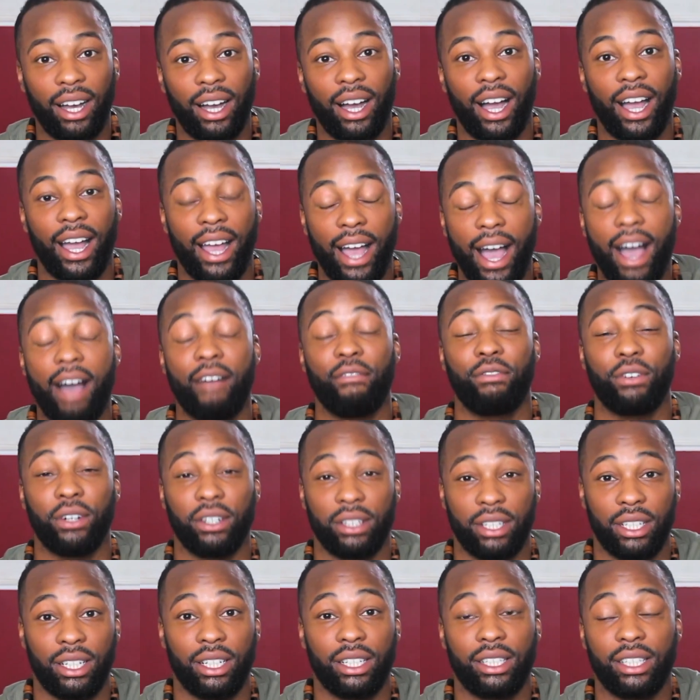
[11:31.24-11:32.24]
have
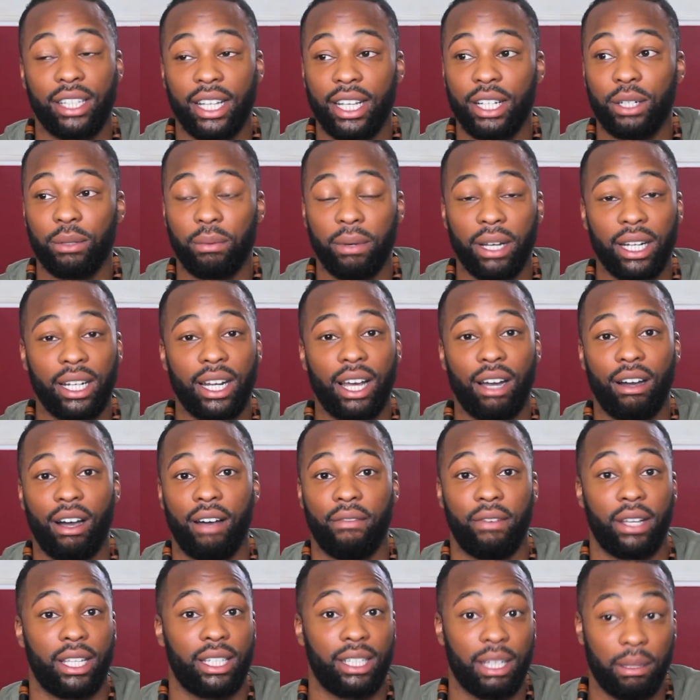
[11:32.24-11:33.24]
got to the stage where now
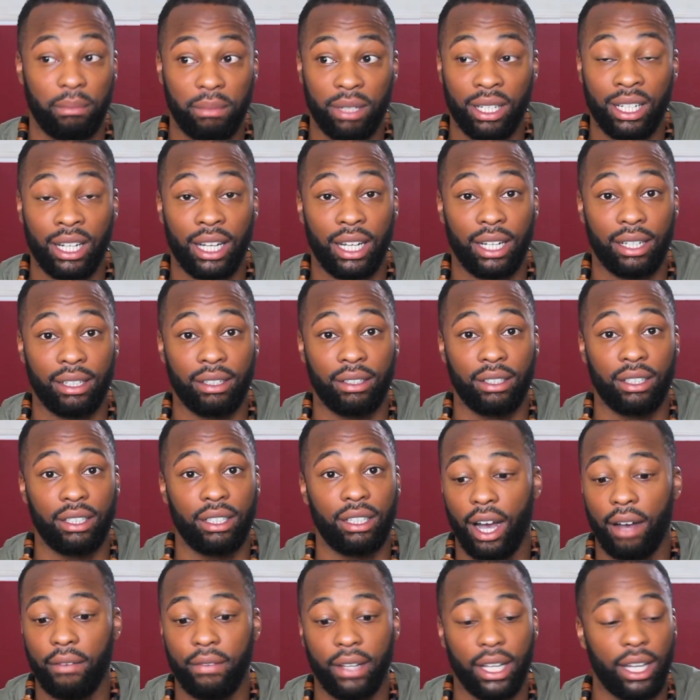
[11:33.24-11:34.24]
I've accepted that.
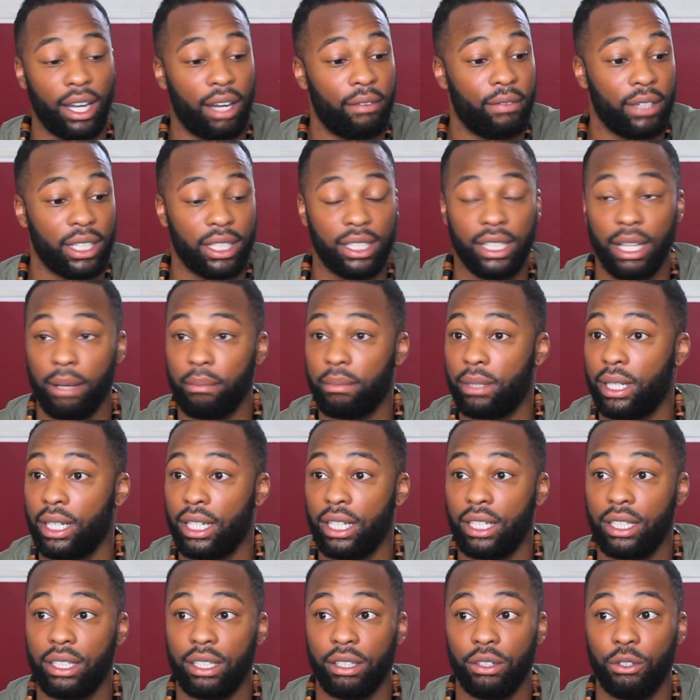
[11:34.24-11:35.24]
I've
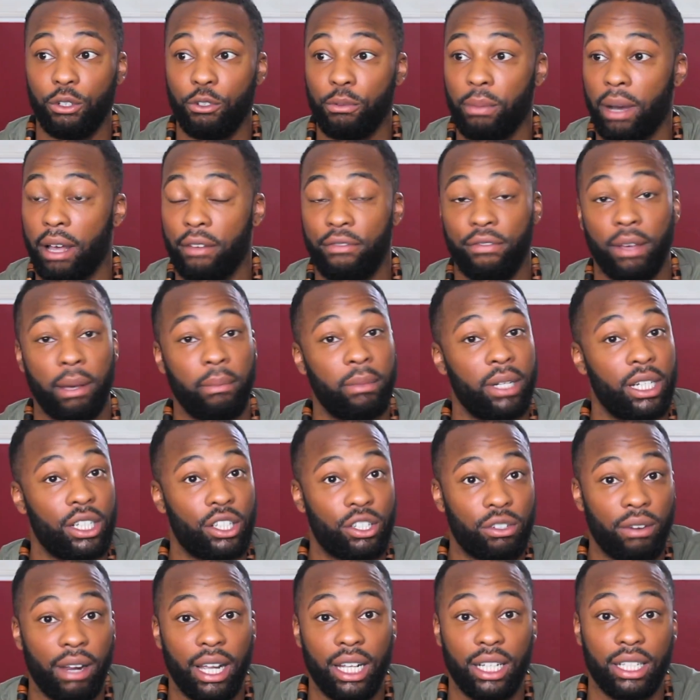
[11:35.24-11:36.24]
accepted all my feminine
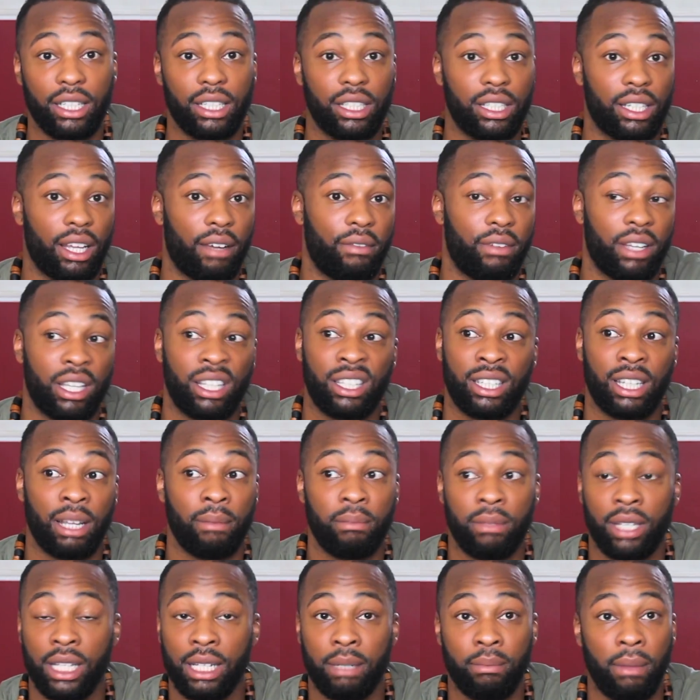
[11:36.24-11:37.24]
traits. I've
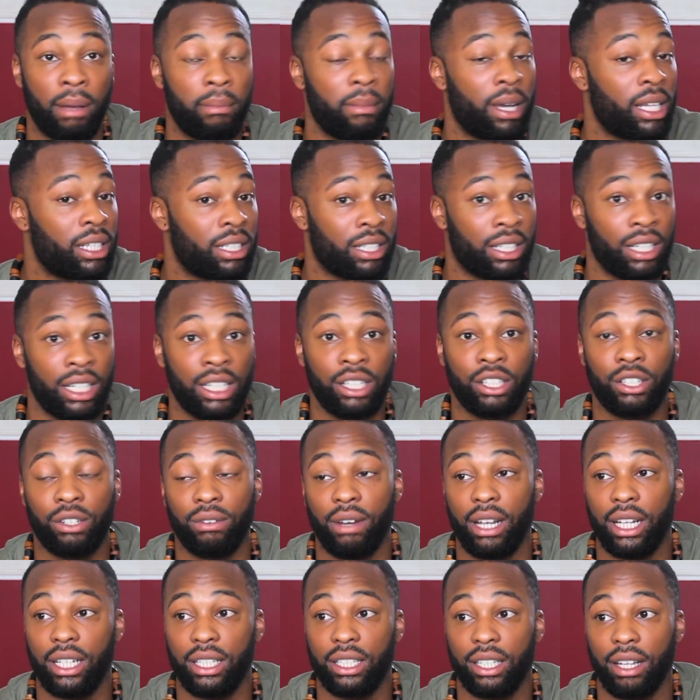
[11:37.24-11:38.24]
accepted my masculine
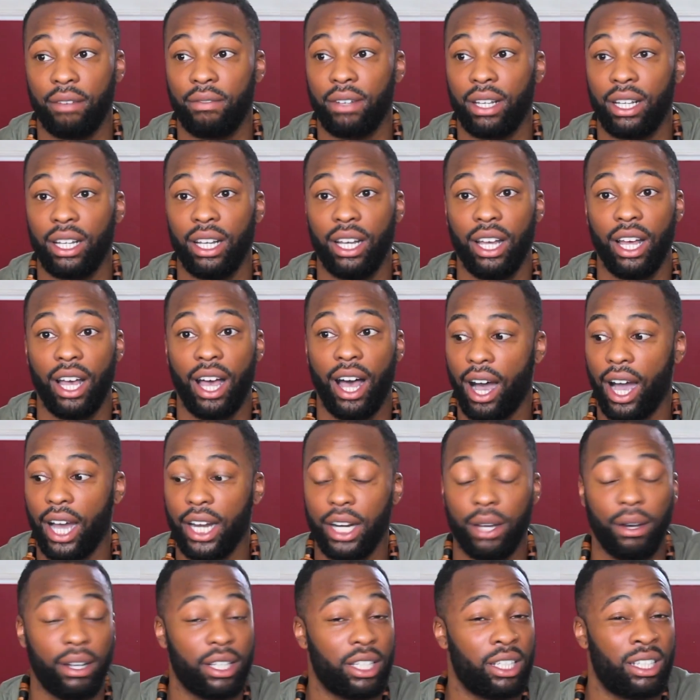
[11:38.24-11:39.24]
traits. I
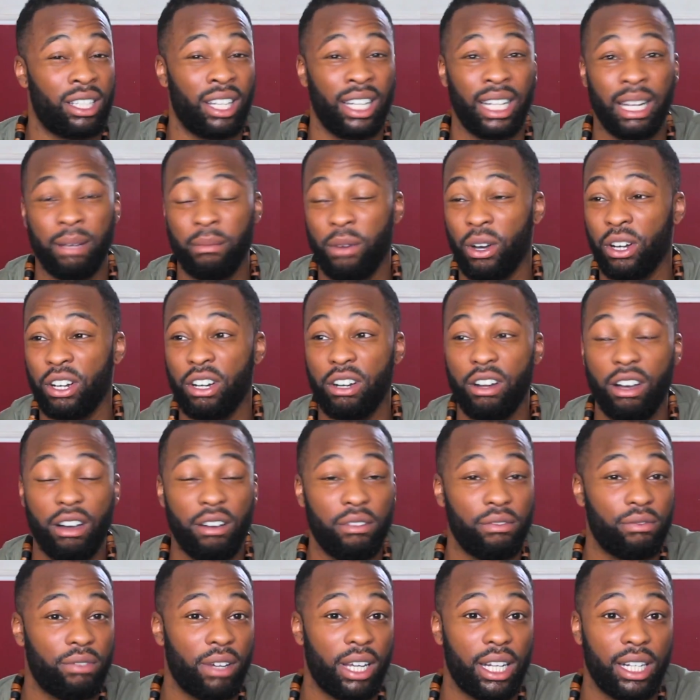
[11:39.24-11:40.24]
know how to turn them on and
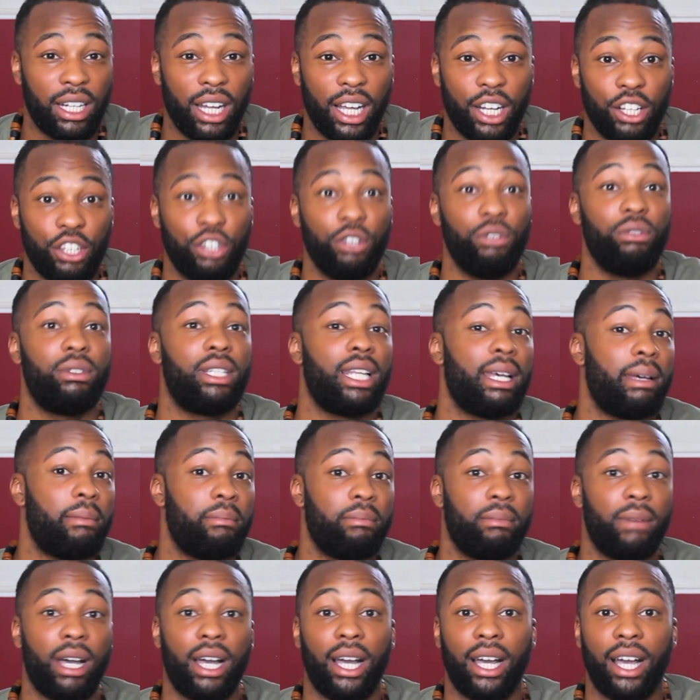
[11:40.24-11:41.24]
off, and use
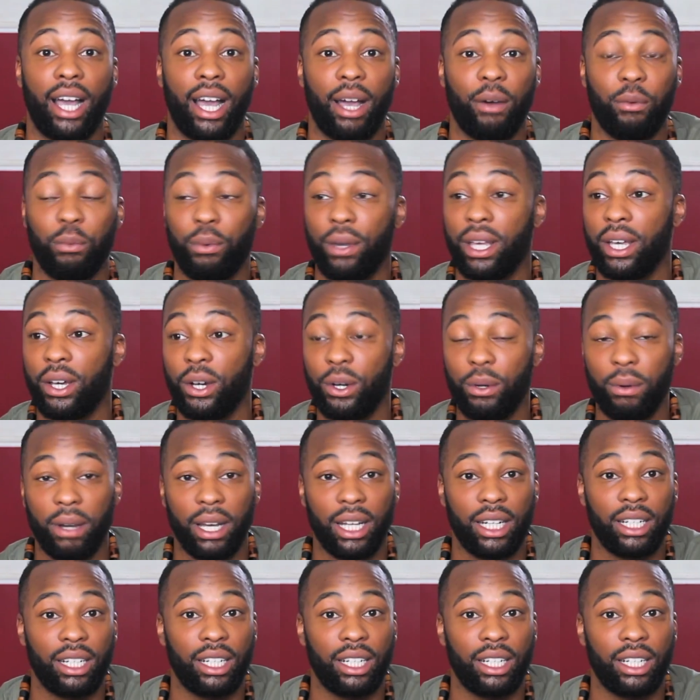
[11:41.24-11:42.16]
them at will,